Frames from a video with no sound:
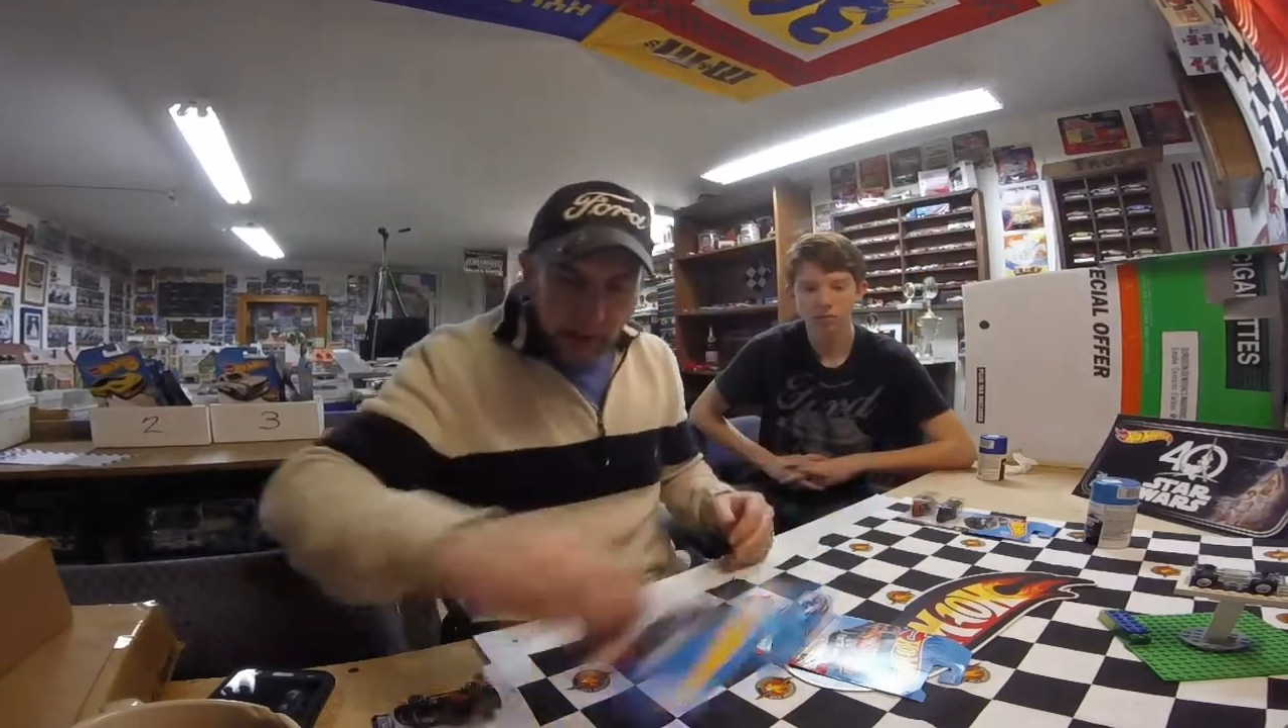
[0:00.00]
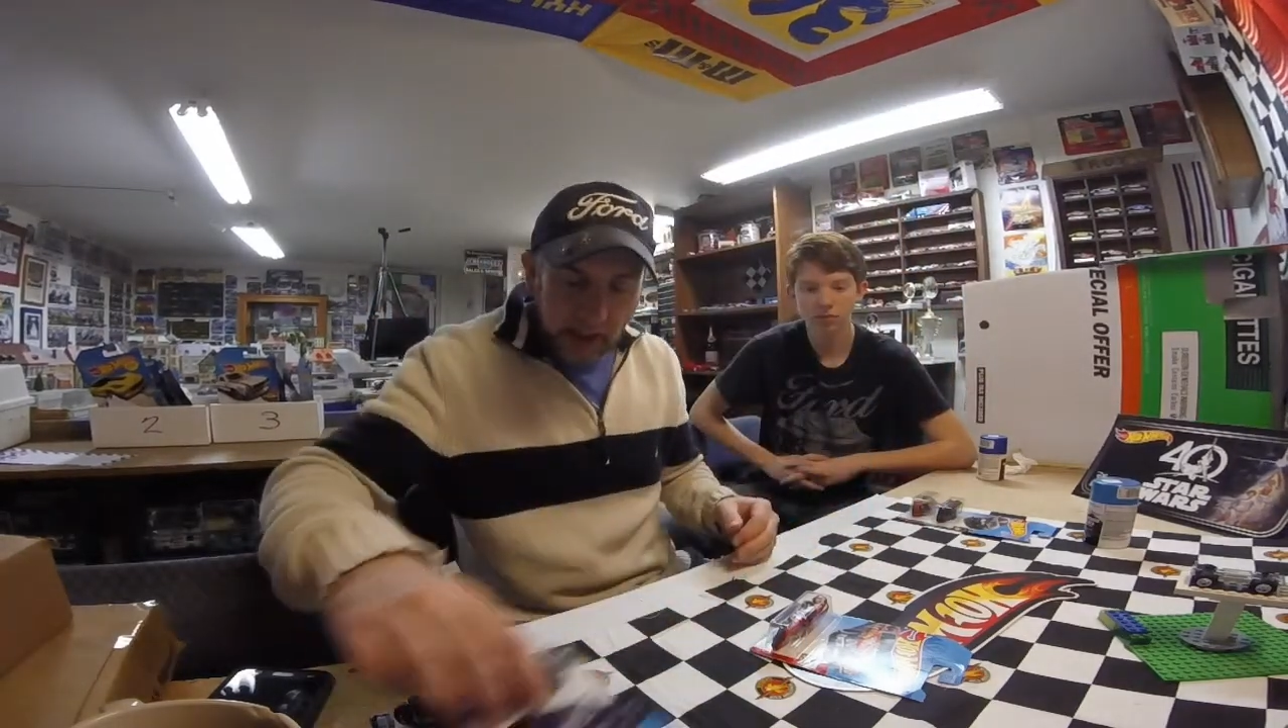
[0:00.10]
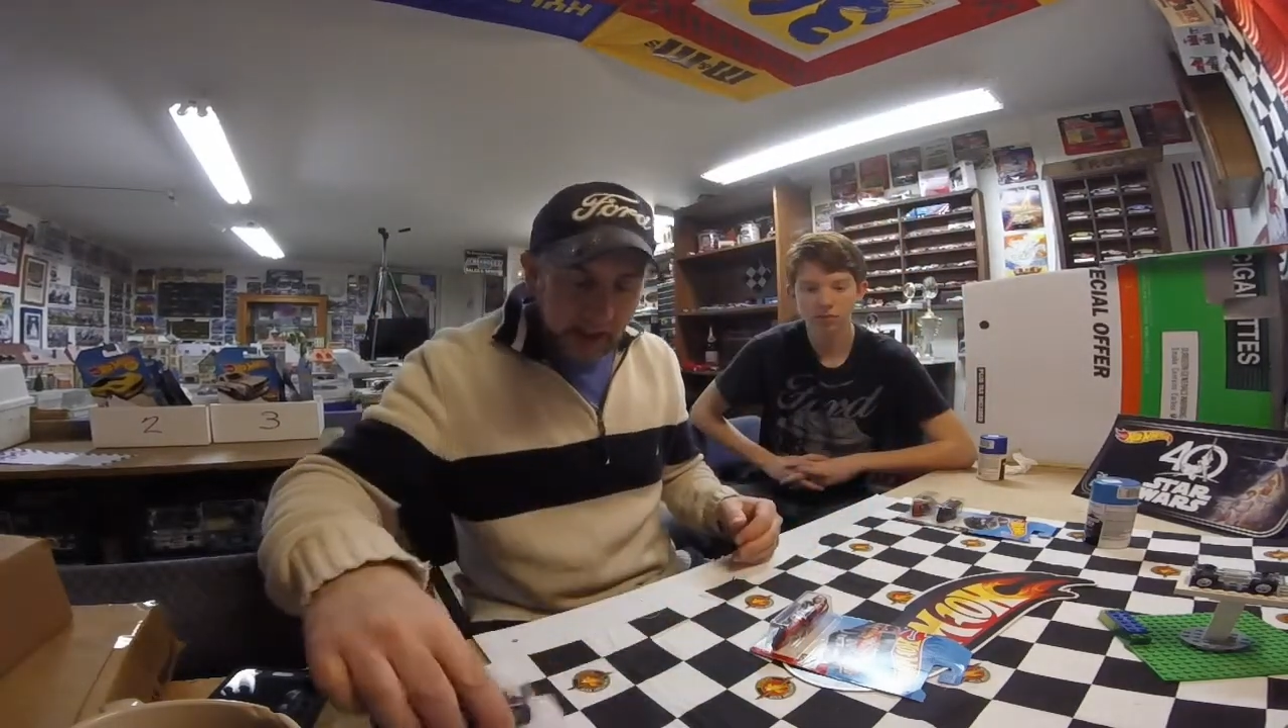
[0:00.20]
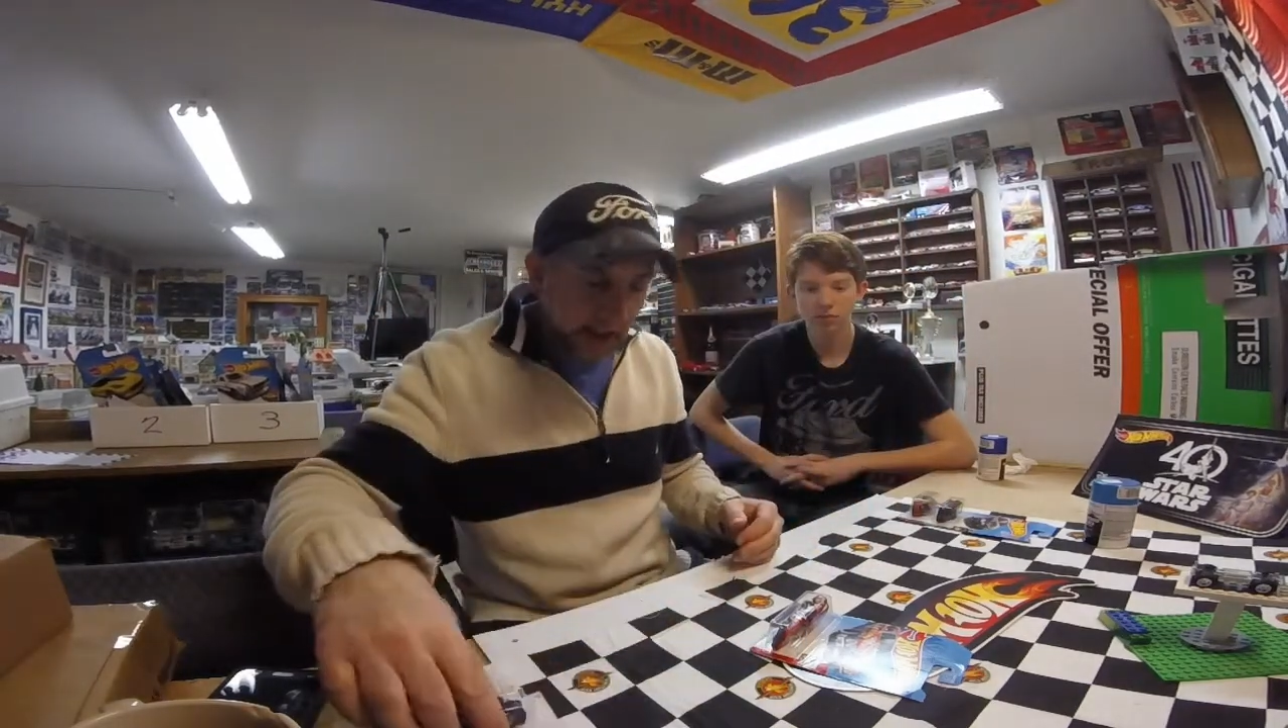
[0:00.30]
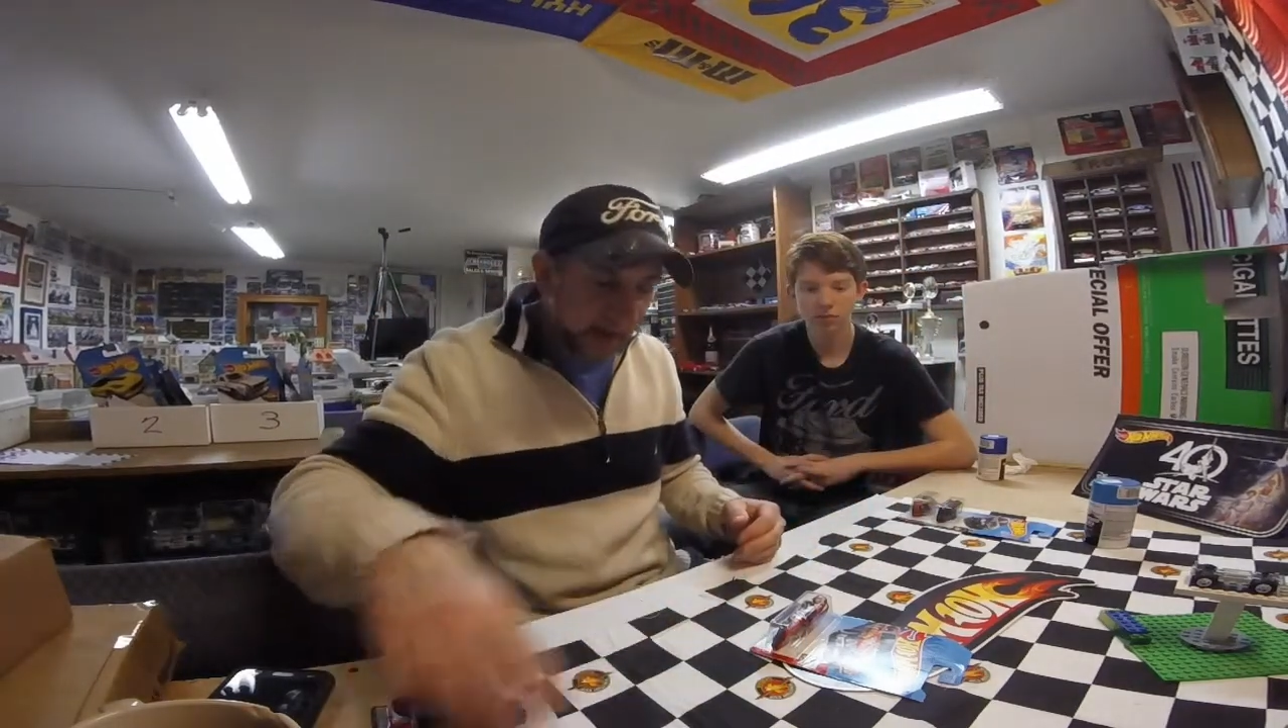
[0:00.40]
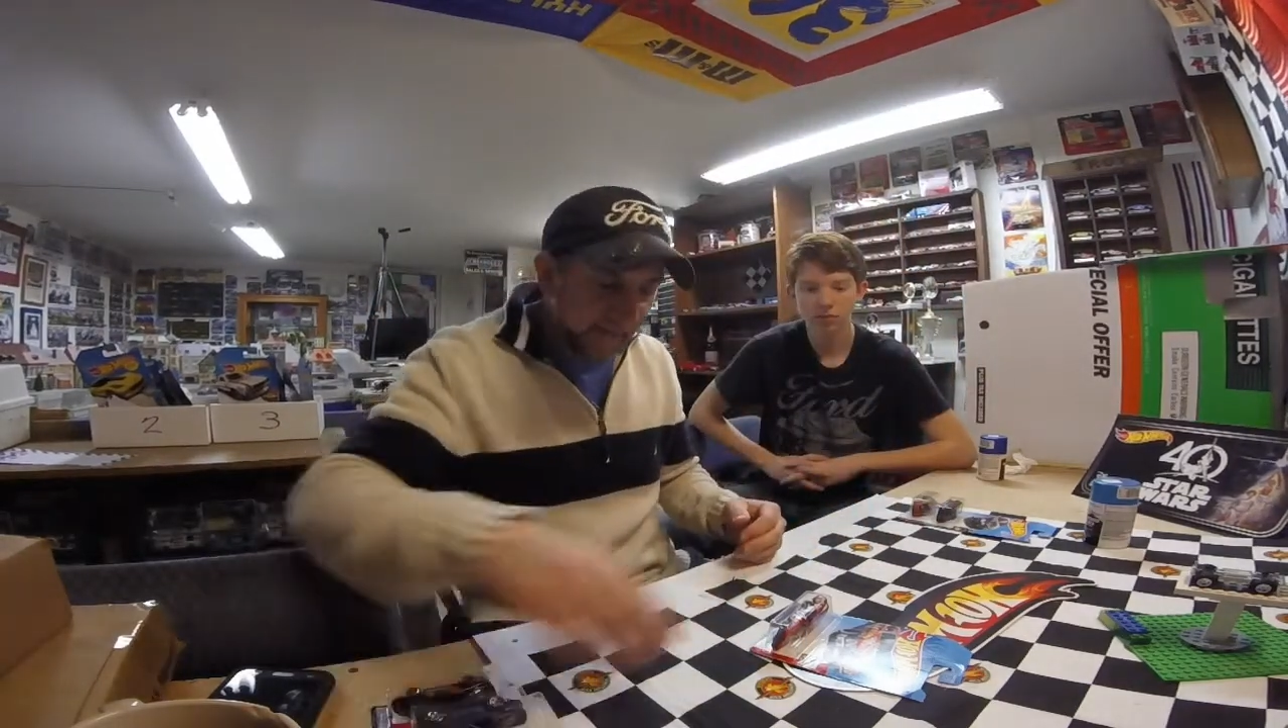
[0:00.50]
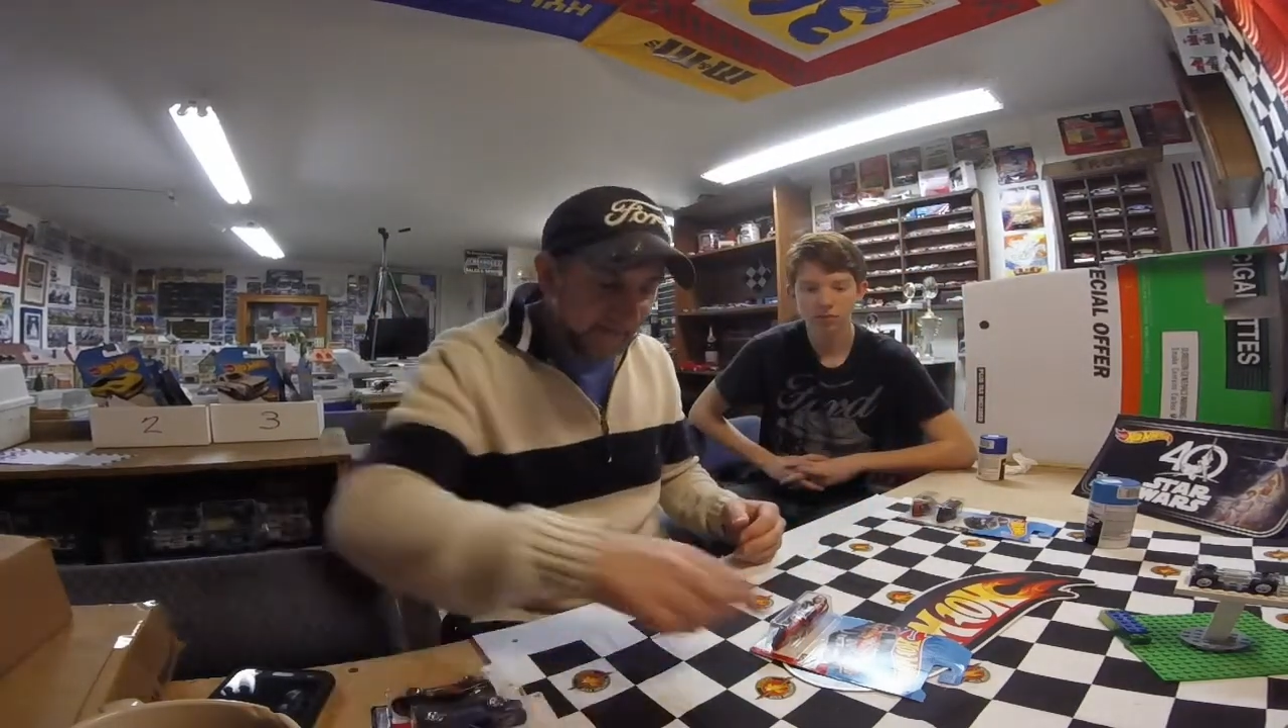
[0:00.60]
And then I